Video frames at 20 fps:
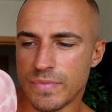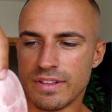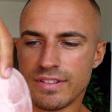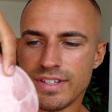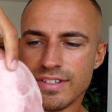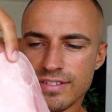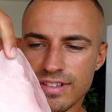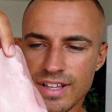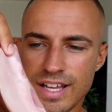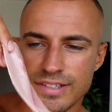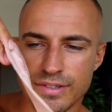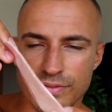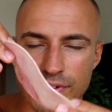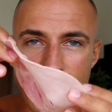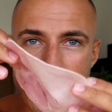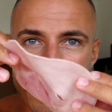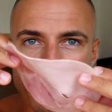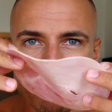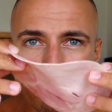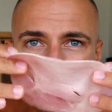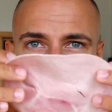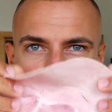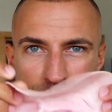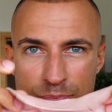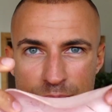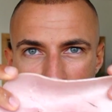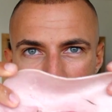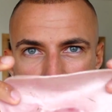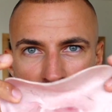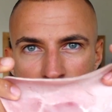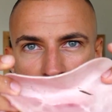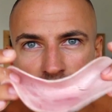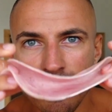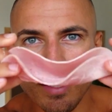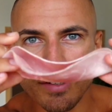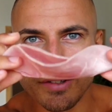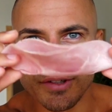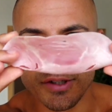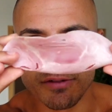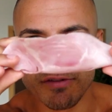This slice of ham
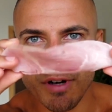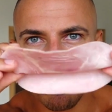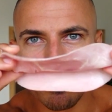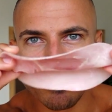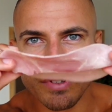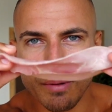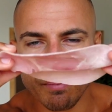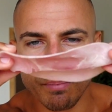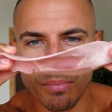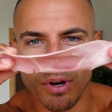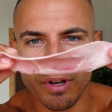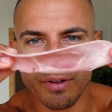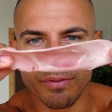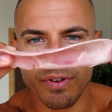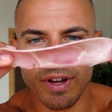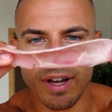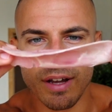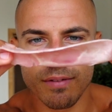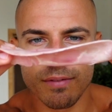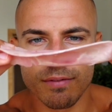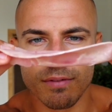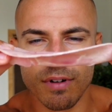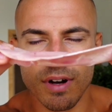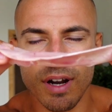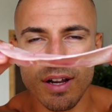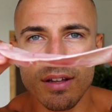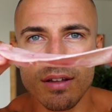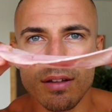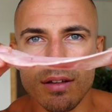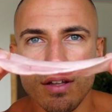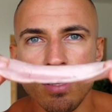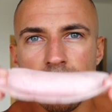is going to represent body fat, right?